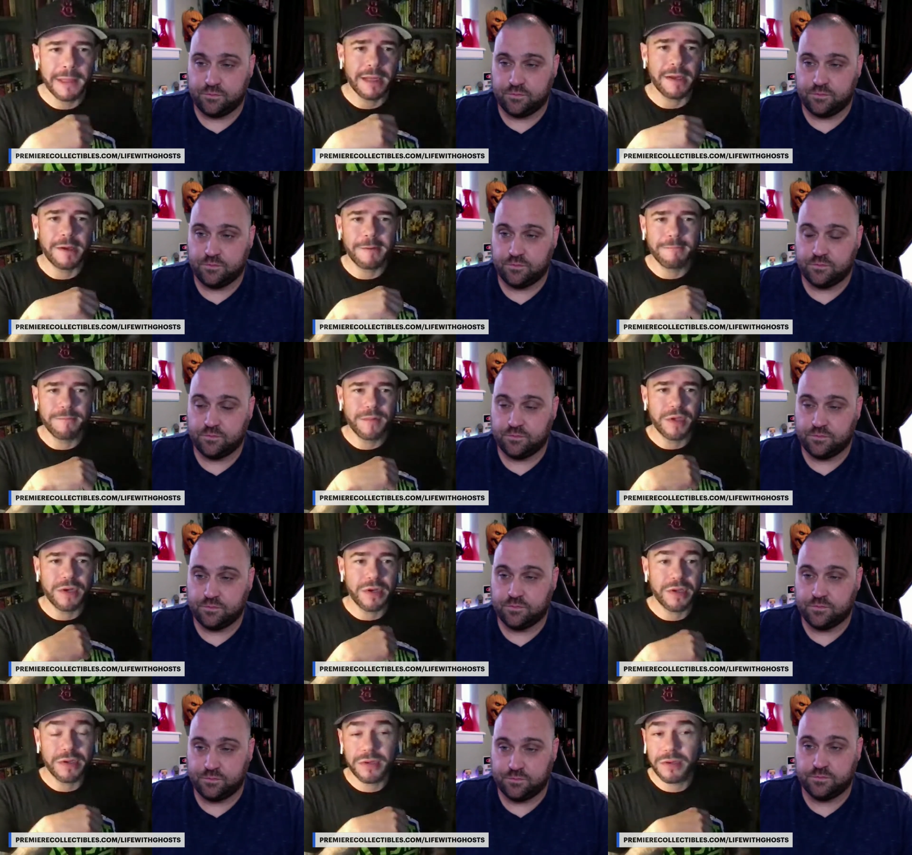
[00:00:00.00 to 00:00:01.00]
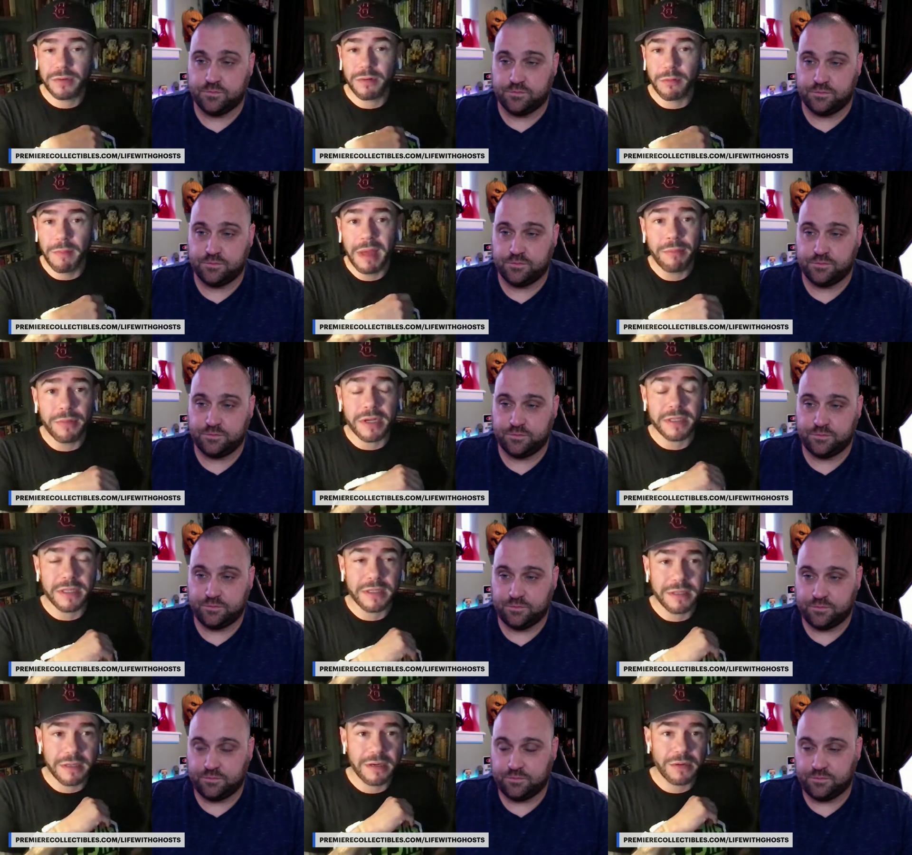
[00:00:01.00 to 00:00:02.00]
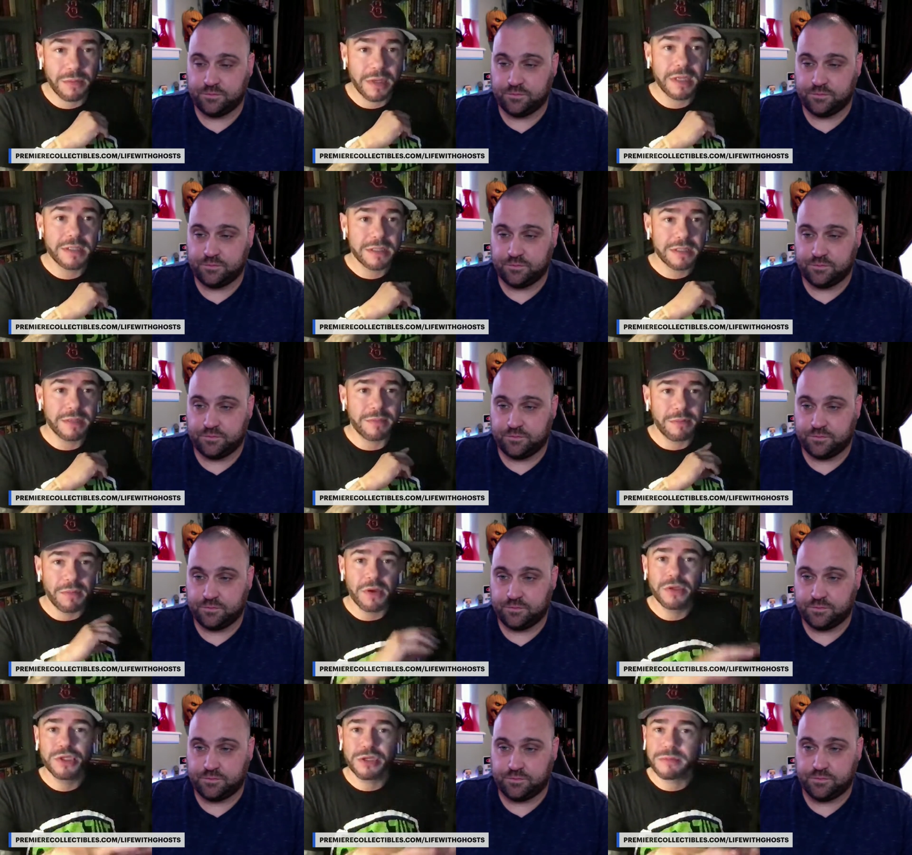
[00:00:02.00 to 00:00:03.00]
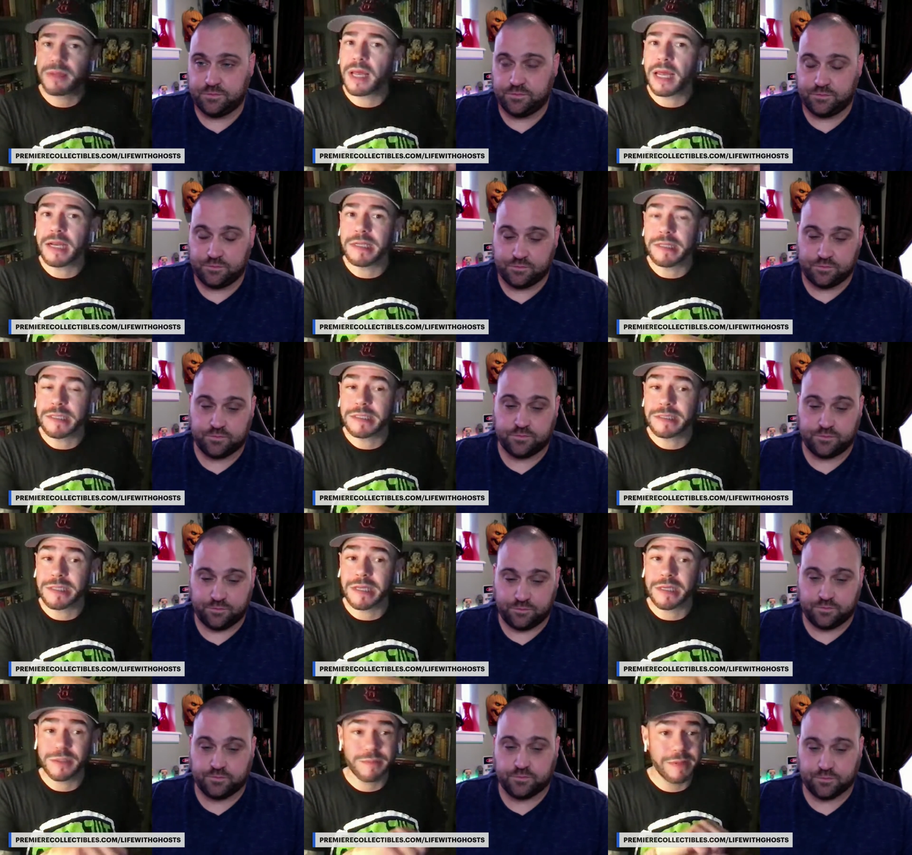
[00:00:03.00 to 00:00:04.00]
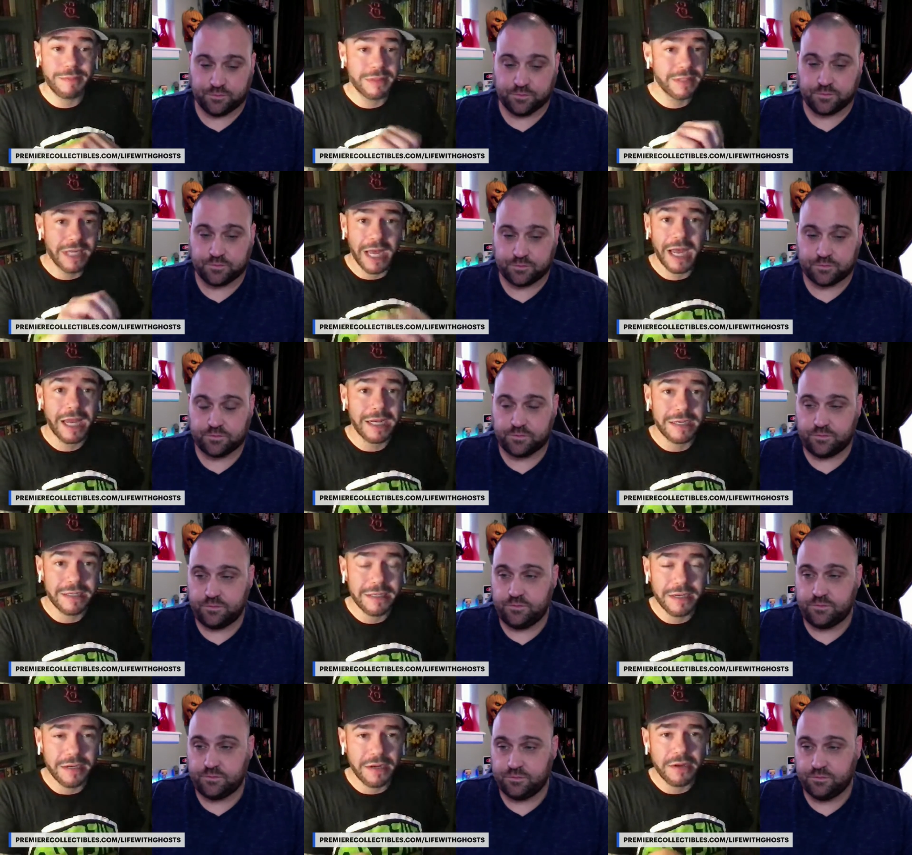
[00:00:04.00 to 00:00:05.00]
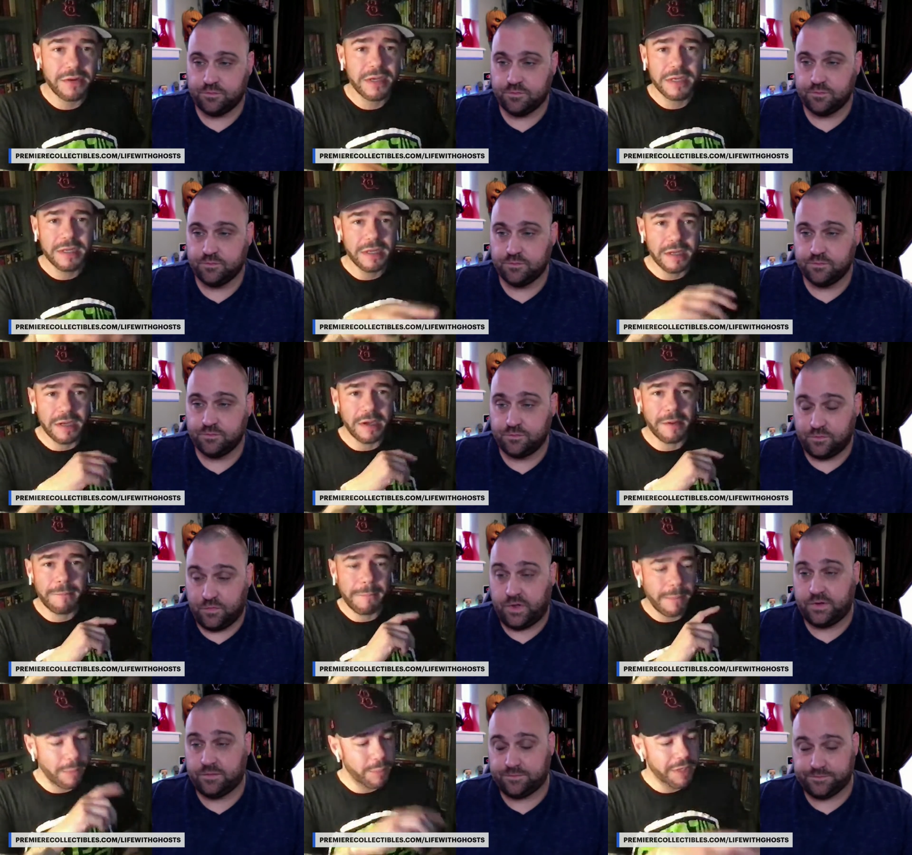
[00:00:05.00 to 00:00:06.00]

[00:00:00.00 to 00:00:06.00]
Speaker 1: Um, you know, you're, mm-hmm. you're remembering that there was some emotion behind these things. People died, you know. Um, yes.